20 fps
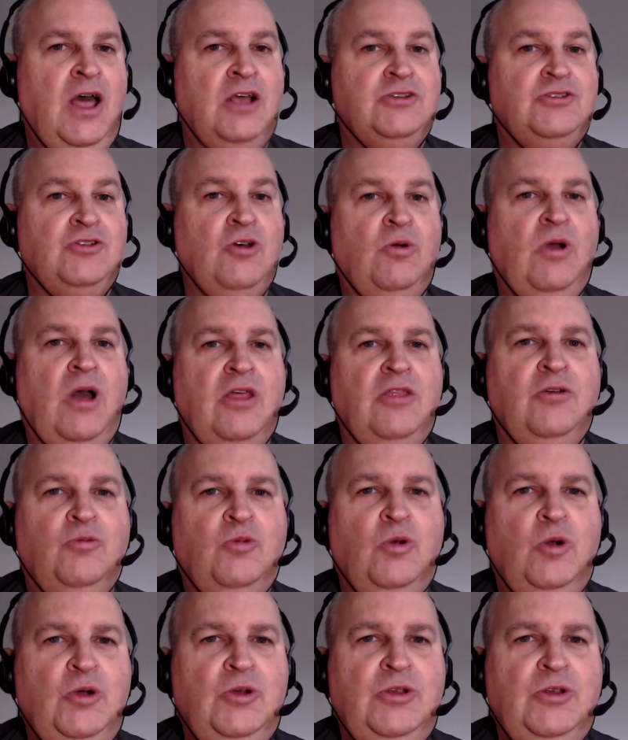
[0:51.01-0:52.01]
So the
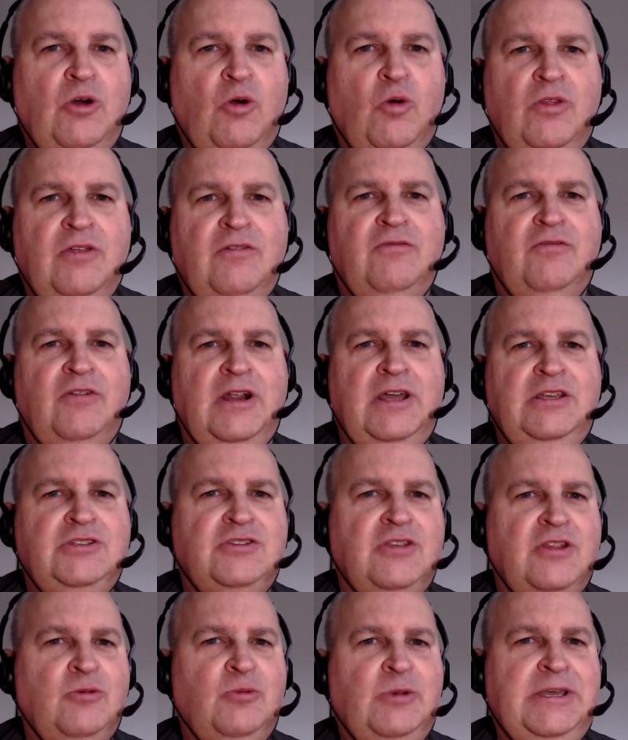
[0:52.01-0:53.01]
word or
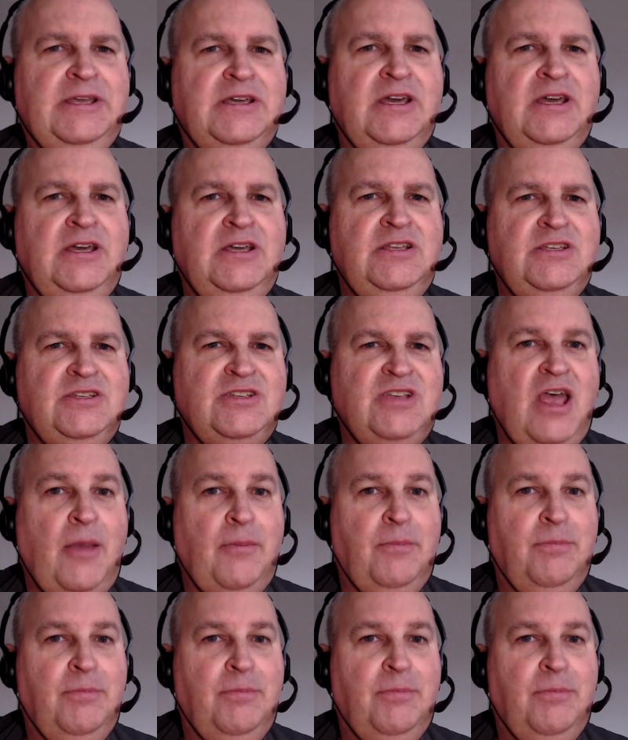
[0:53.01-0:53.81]
phrase of the week is,